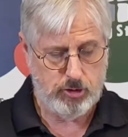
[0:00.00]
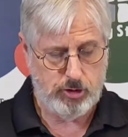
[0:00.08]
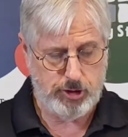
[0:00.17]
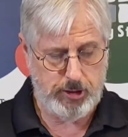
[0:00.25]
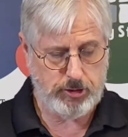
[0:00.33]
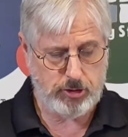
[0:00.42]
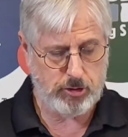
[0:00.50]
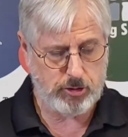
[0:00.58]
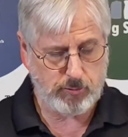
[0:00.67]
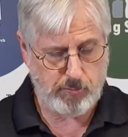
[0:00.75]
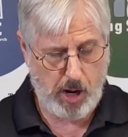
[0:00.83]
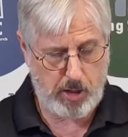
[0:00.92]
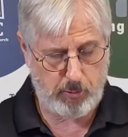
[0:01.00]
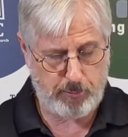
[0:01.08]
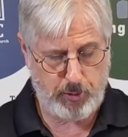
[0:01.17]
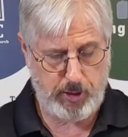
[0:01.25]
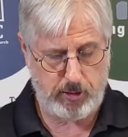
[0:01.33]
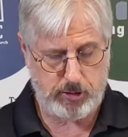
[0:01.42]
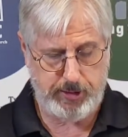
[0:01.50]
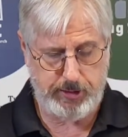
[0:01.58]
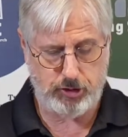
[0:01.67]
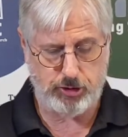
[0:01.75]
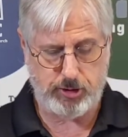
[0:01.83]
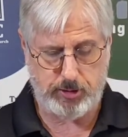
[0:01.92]
Jesus' model prayer
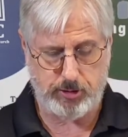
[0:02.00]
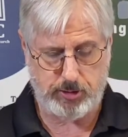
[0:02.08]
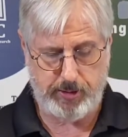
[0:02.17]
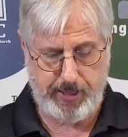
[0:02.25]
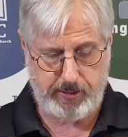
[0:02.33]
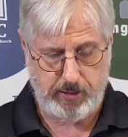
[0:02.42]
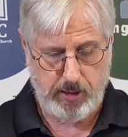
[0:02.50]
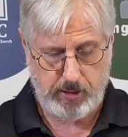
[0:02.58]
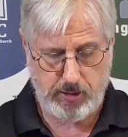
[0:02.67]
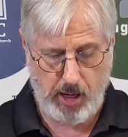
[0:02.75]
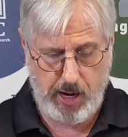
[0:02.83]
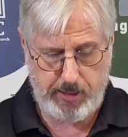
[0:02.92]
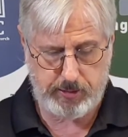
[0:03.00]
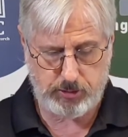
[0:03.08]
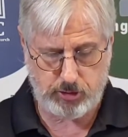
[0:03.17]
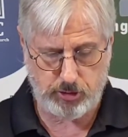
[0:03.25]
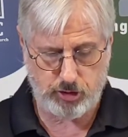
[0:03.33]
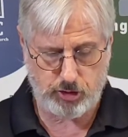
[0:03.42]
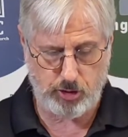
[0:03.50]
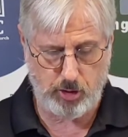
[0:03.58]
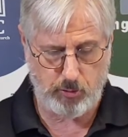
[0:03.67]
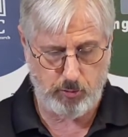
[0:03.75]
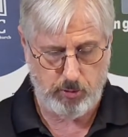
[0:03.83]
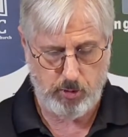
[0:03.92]
teaches us that God is
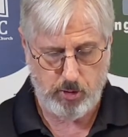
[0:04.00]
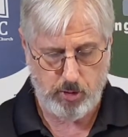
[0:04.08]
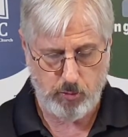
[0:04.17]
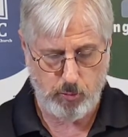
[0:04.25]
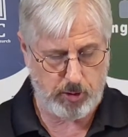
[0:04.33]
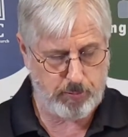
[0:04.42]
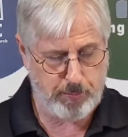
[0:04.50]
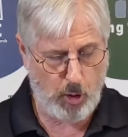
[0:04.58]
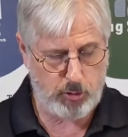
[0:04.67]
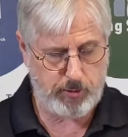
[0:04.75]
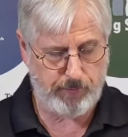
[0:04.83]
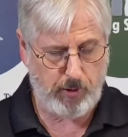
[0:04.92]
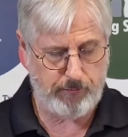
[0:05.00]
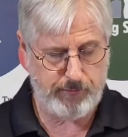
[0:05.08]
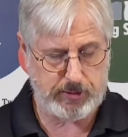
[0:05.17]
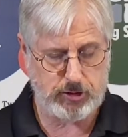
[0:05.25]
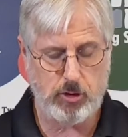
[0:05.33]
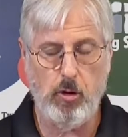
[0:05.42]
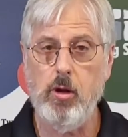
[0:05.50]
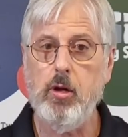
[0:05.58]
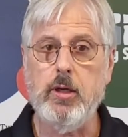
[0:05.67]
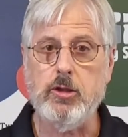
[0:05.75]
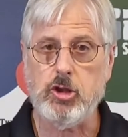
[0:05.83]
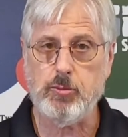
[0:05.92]
concerned with both of our physical
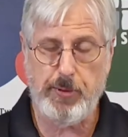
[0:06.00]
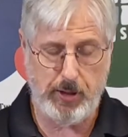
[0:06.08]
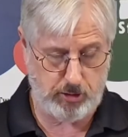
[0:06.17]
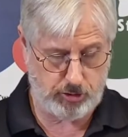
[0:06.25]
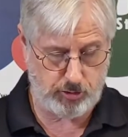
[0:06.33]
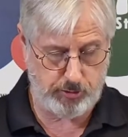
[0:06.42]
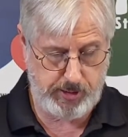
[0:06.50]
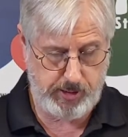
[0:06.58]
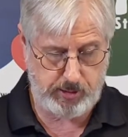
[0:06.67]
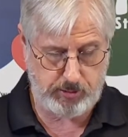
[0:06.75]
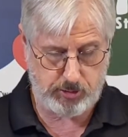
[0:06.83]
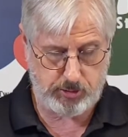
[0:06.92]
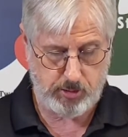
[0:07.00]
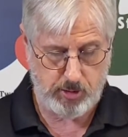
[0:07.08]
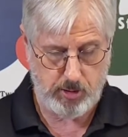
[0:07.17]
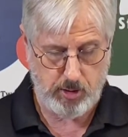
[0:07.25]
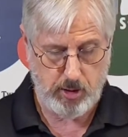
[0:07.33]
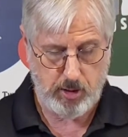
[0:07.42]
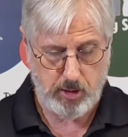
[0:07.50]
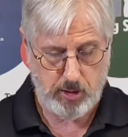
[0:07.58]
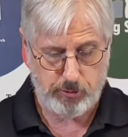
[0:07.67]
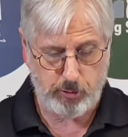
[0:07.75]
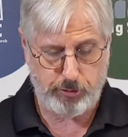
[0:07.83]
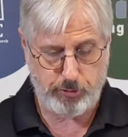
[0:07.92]
and spiritual needs
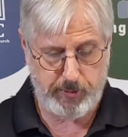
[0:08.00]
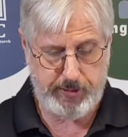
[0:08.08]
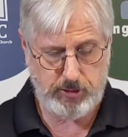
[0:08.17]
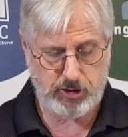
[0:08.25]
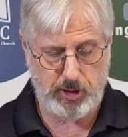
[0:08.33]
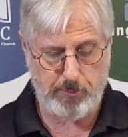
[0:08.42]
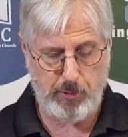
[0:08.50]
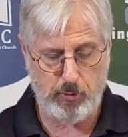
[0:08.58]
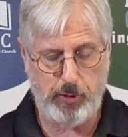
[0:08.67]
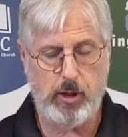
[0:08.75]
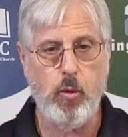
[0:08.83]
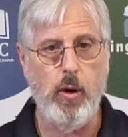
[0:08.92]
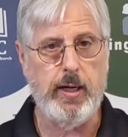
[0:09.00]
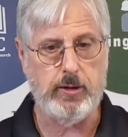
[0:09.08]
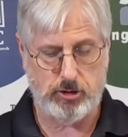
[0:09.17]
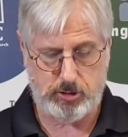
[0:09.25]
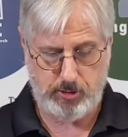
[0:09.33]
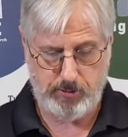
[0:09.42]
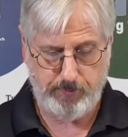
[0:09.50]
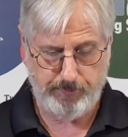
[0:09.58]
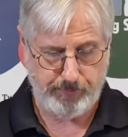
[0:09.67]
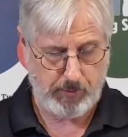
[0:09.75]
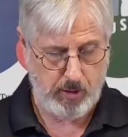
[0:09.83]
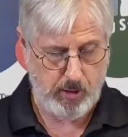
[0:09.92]
through three simple requests:
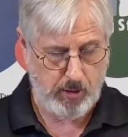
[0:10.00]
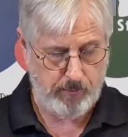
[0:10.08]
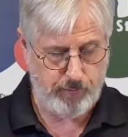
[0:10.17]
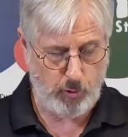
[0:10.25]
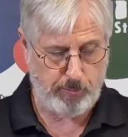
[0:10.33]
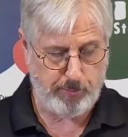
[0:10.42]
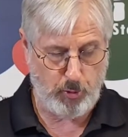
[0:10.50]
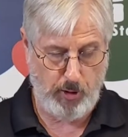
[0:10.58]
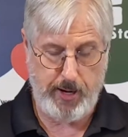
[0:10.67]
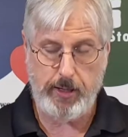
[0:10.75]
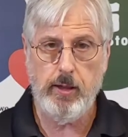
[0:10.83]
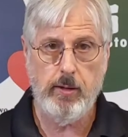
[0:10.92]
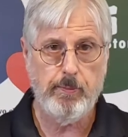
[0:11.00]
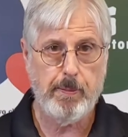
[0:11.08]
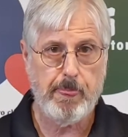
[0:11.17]
for bread,